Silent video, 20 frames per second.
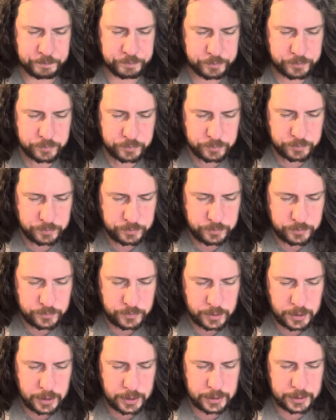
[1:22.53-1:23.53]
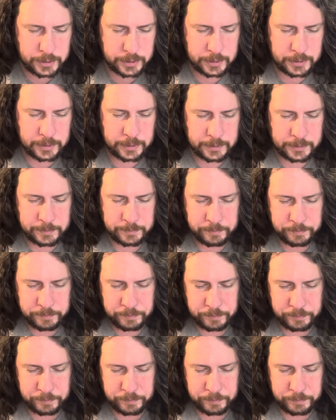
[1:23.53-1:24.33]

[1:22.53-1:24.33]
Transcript: [no speech]